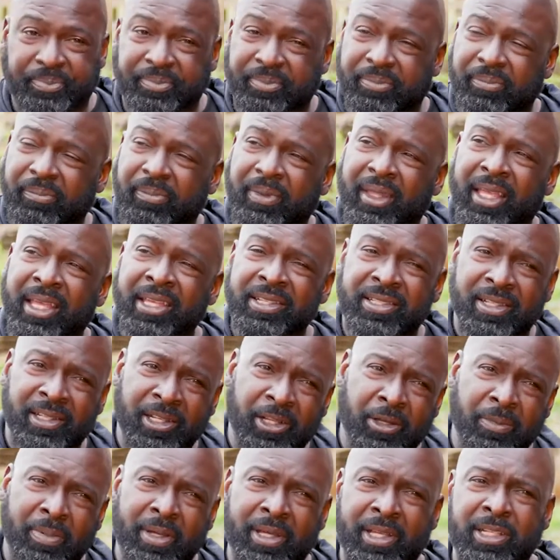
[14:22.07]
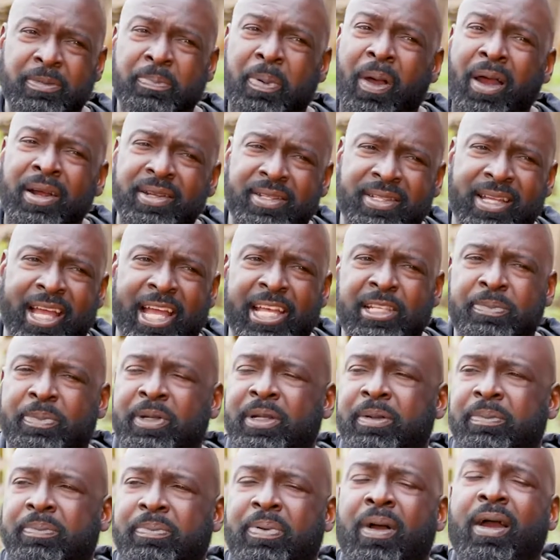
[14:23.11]
It's a little bit, it's part science,
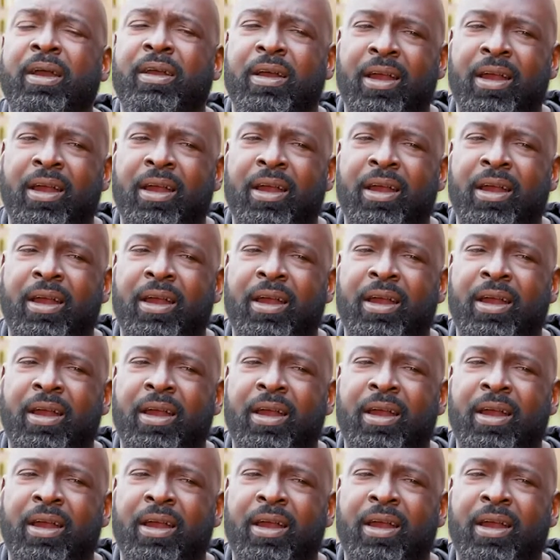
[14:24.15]
but part